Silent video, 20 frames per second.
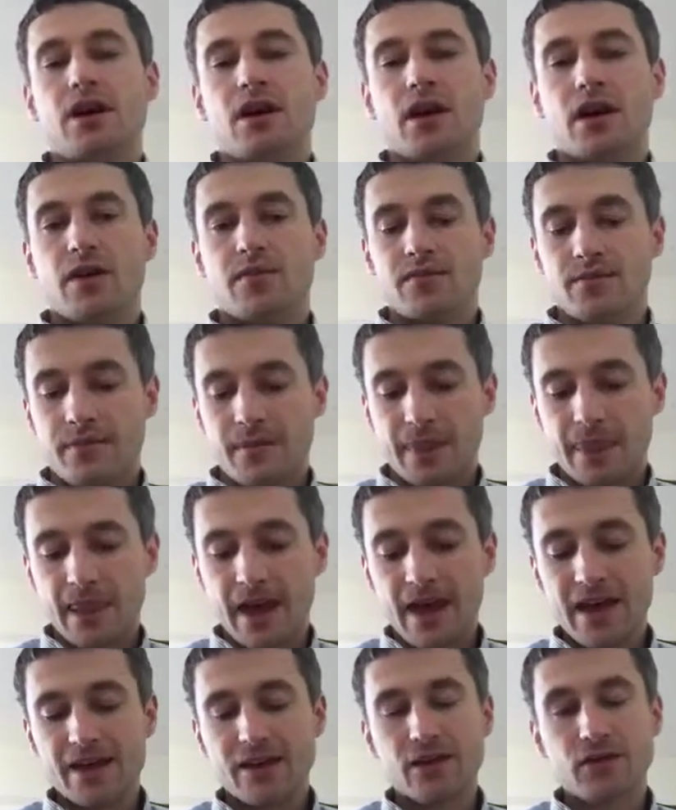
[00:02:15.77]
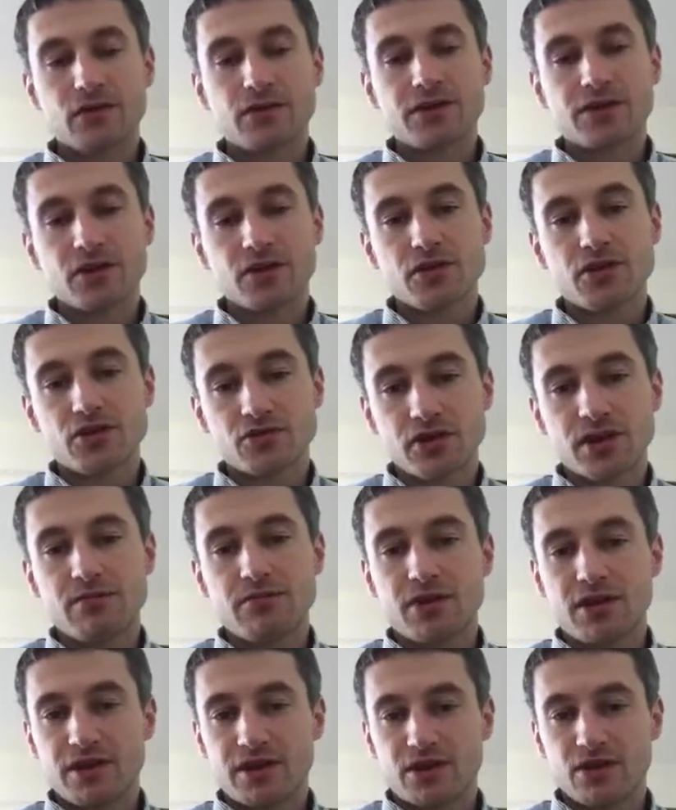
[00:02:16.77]
And it also
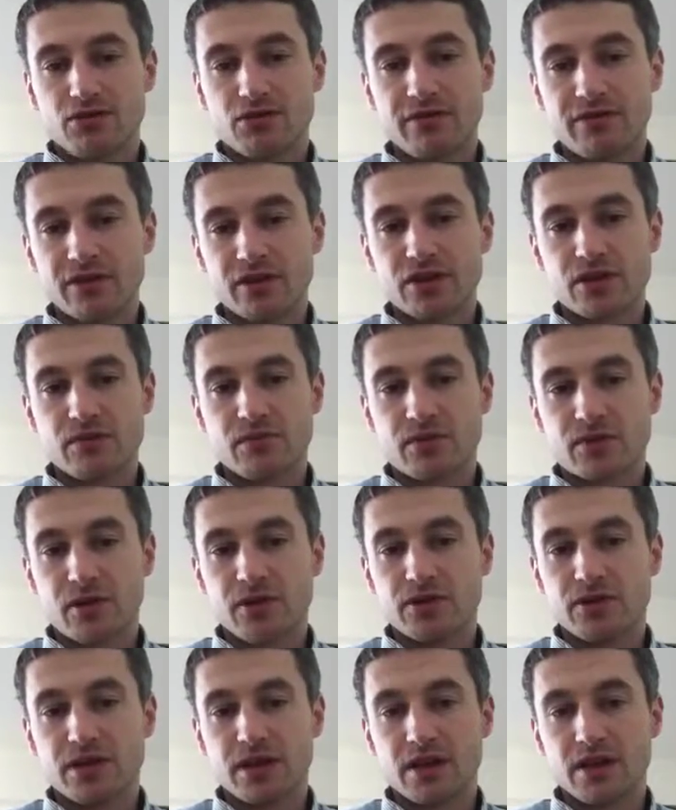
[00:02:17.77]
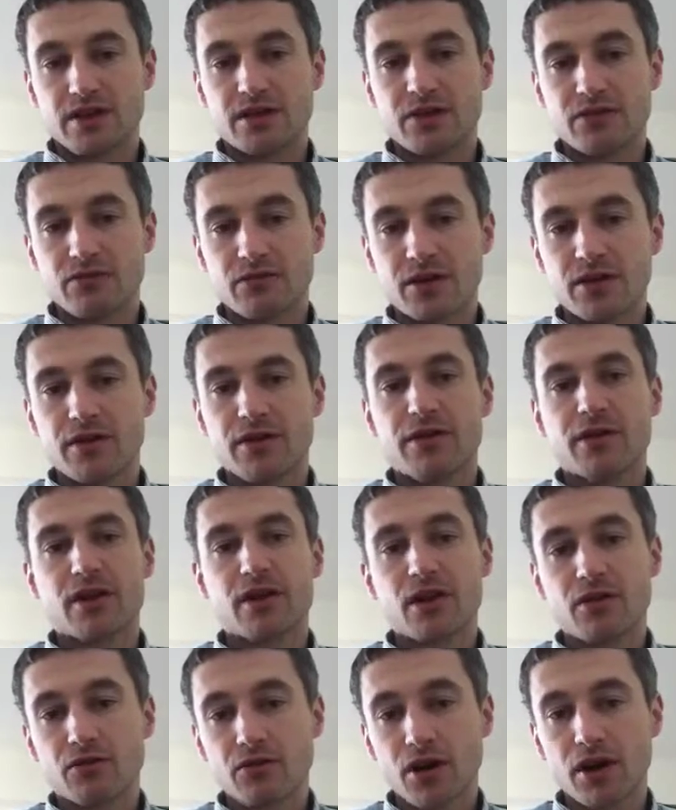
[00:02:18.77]
streamlines your revision process. So rather than
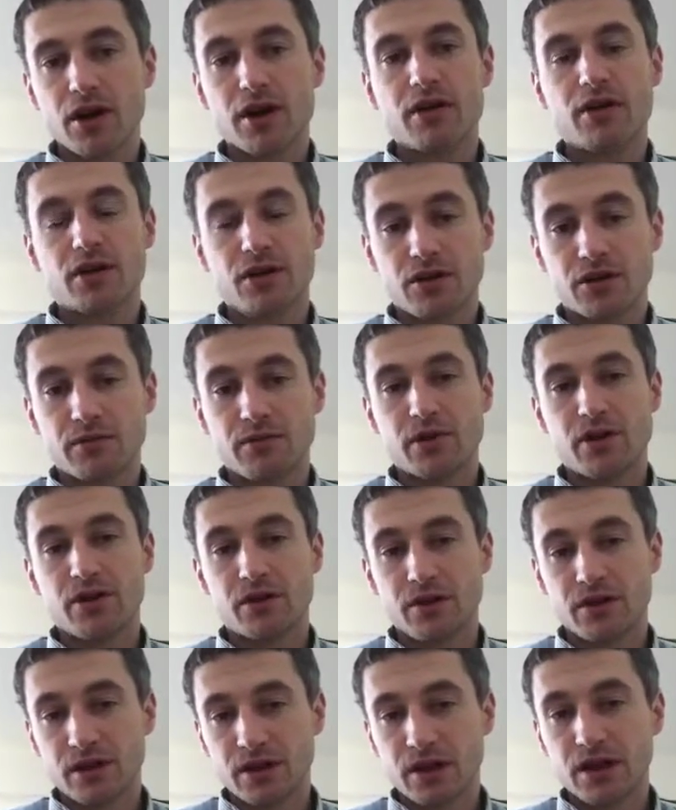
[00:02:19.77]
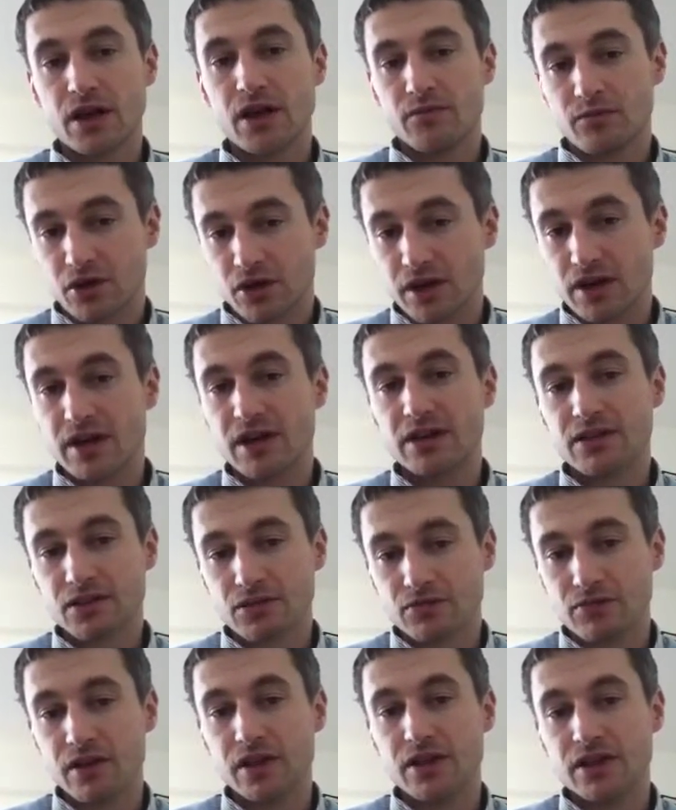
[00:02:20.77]
thinking, right, I'm gonna need
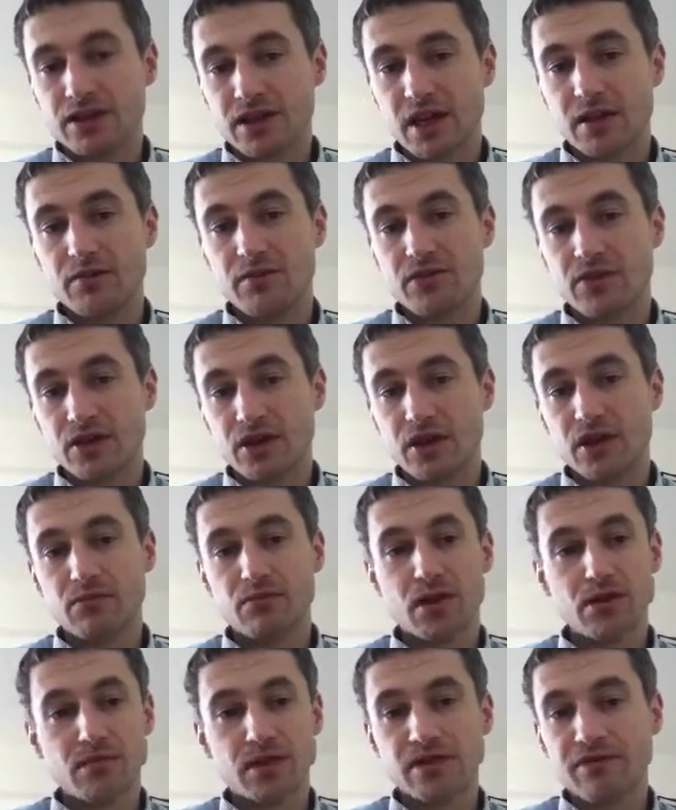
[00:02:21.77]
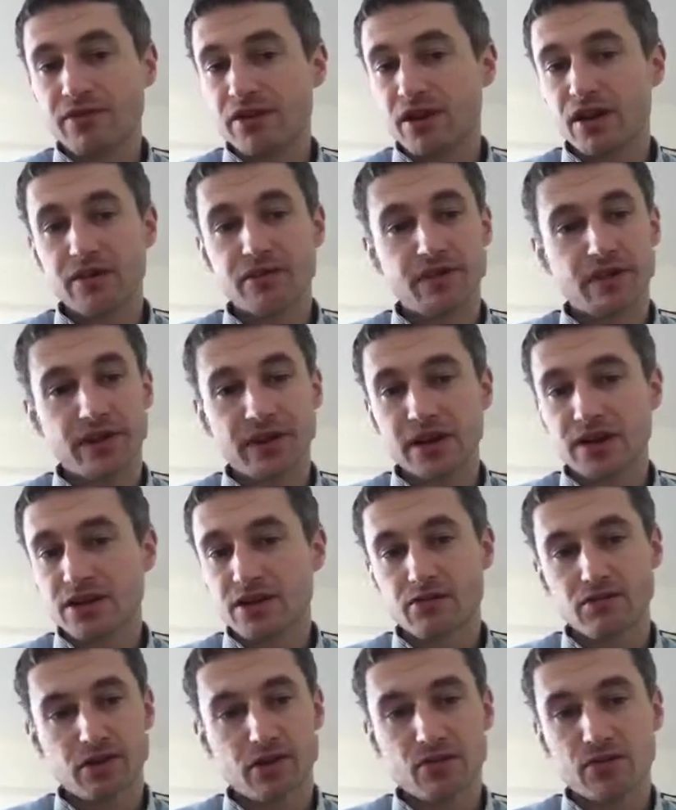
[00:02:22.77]
to read the same thing maybe every day for the
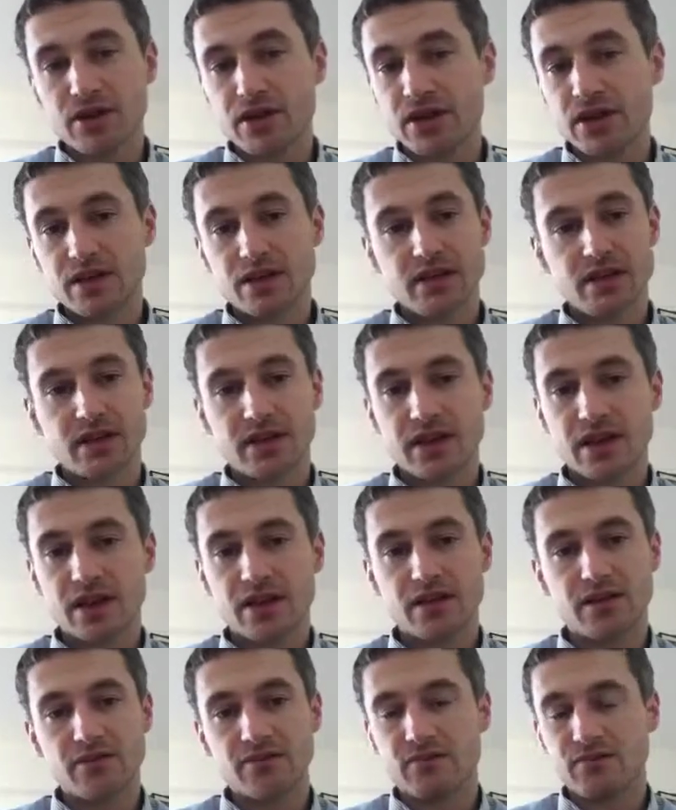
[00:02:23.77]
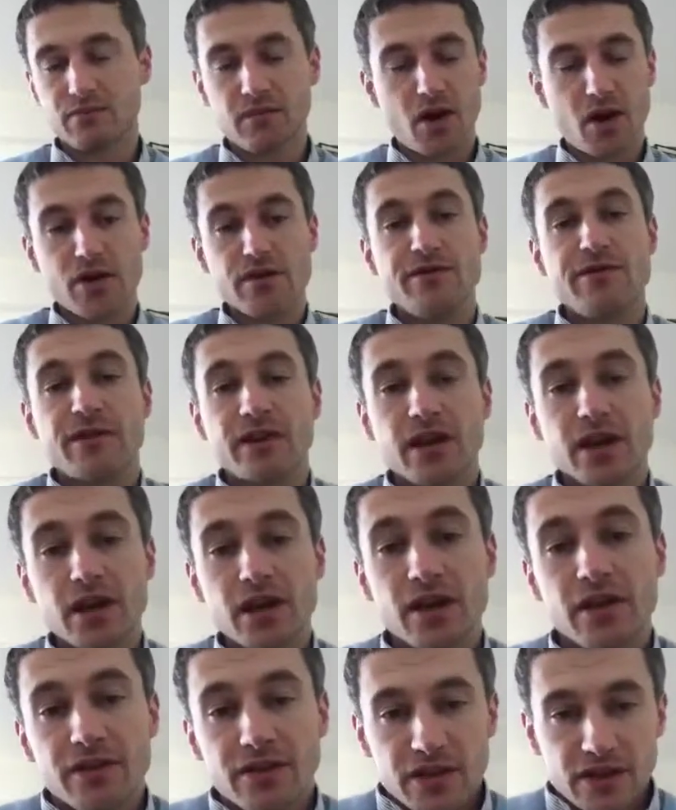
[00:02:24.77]
next 3 weeks, and then
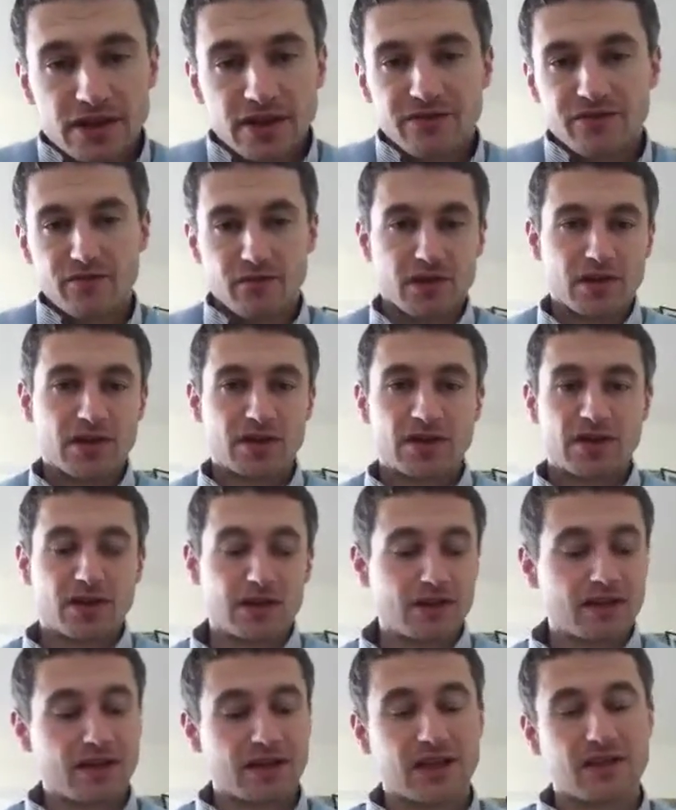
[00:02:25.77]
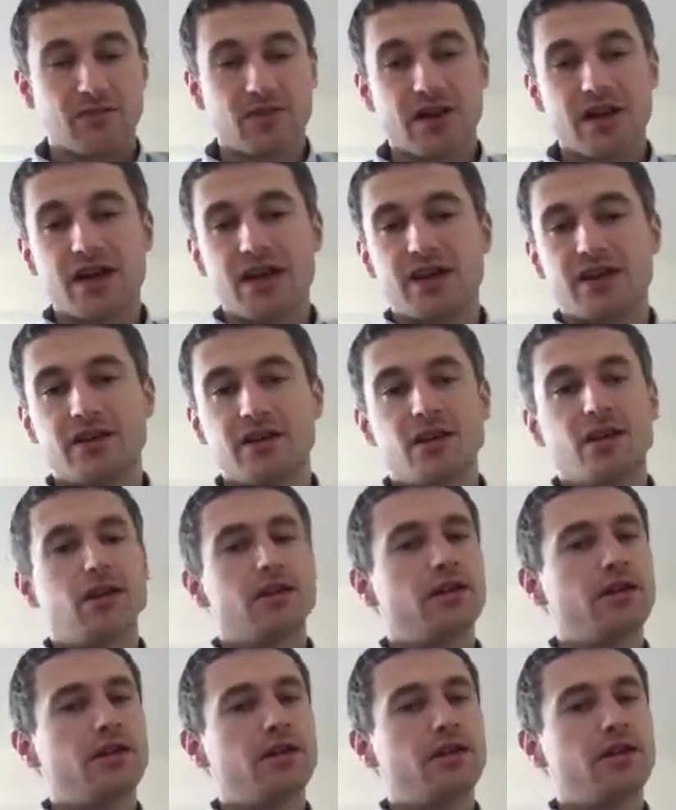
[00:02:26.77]
hopefully this information is going to stick in my head.